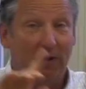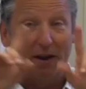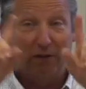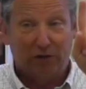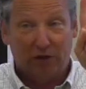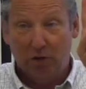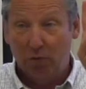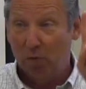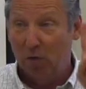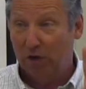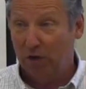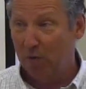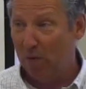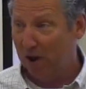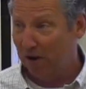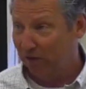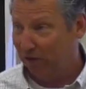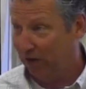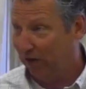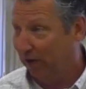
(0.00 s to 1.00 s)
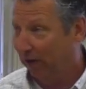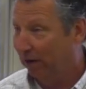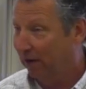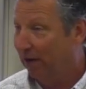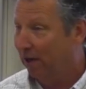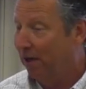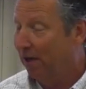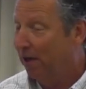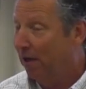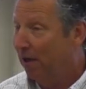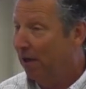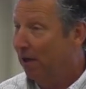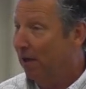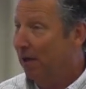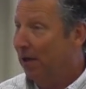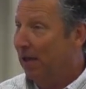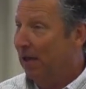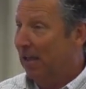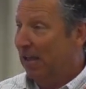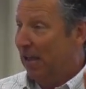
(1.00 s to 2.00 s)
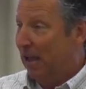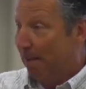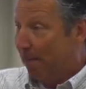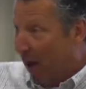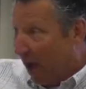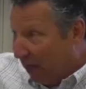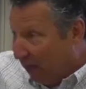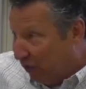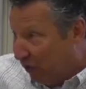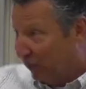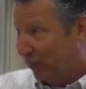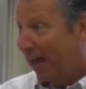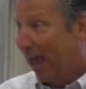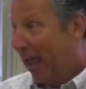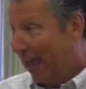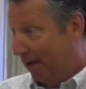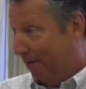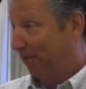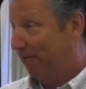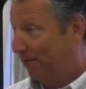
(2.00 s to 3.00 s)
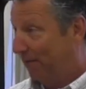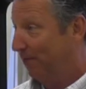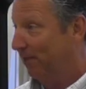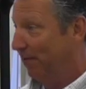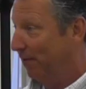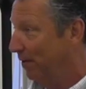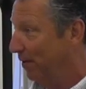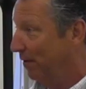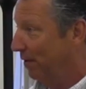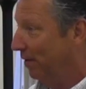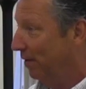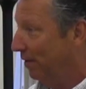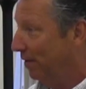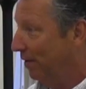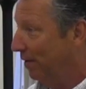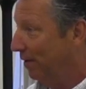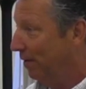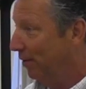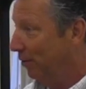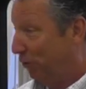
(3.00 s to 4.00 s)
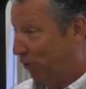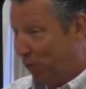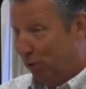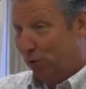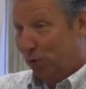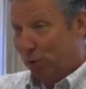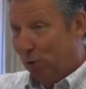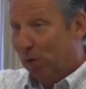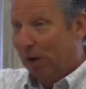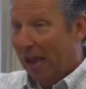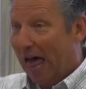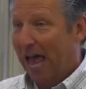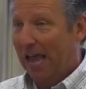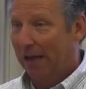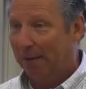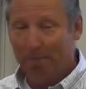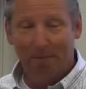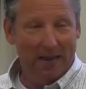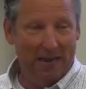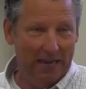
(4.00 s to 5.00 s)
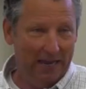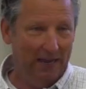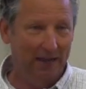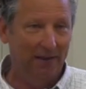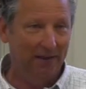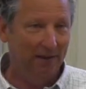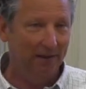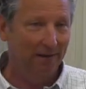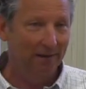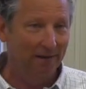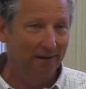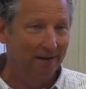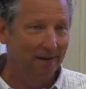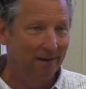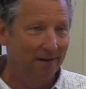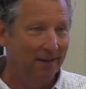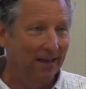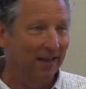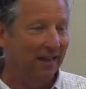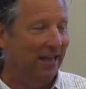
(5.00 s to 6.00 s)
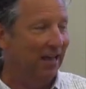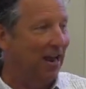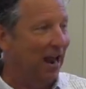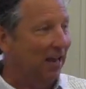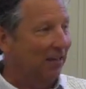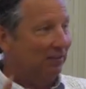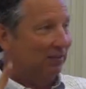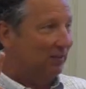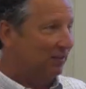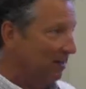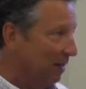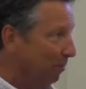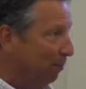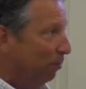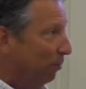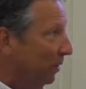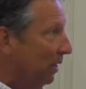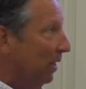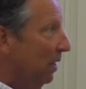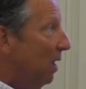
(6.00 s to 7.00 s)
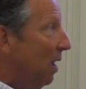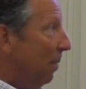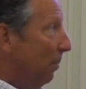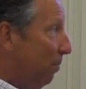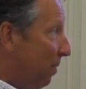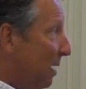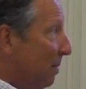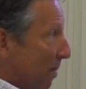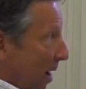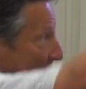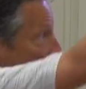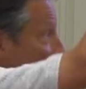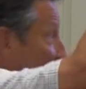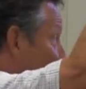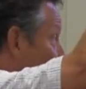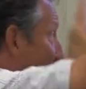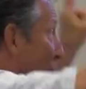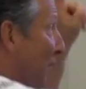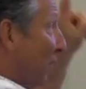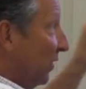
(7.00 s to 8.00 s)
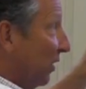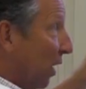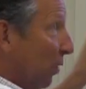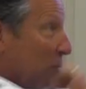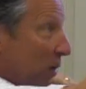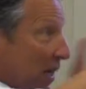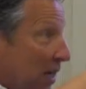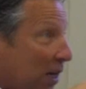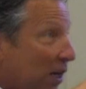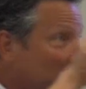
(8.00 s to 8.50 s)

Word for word: they're asking one question Am I safe? Do you like me? Can I simply be myself as I read